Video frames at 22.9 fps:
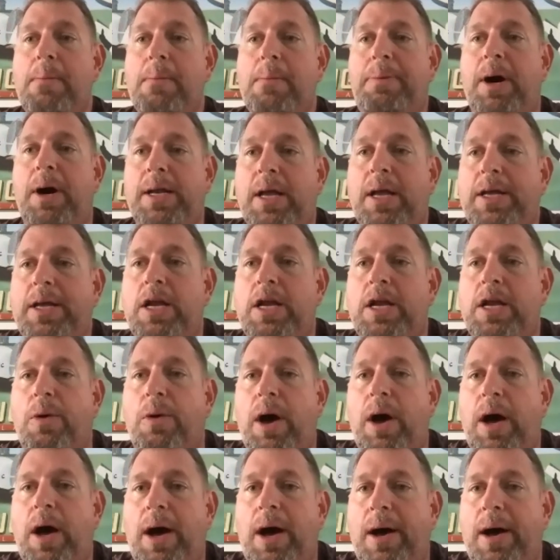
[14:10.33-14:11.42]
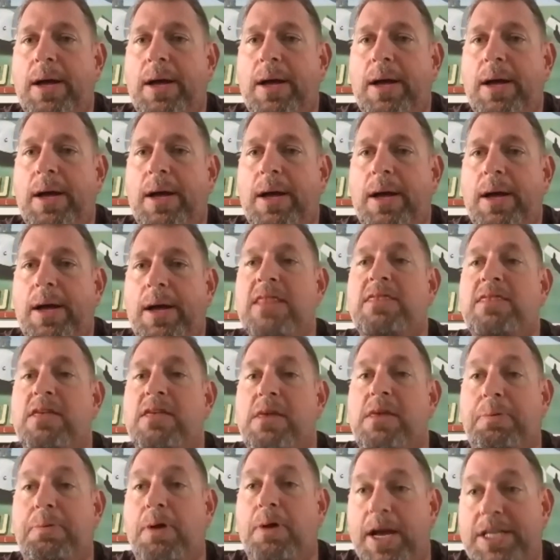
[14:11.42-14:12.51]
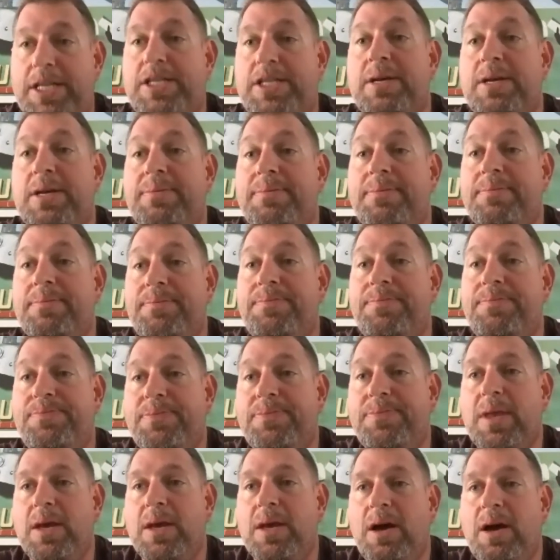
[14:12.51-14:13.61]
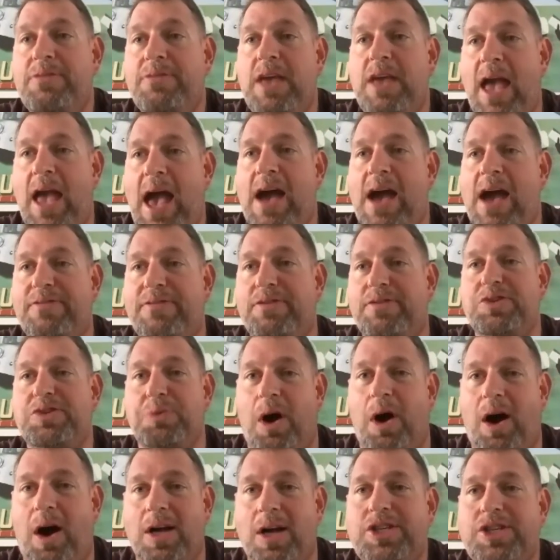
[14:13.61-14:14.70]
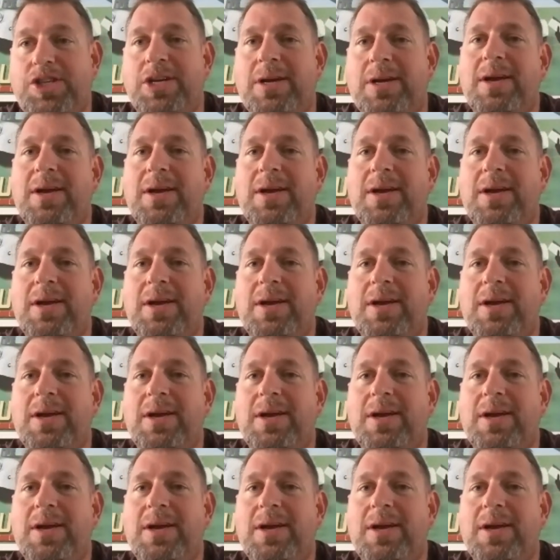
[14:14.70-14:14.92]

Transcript: but you know, uh, a tenth of the price. Sure. The average watch.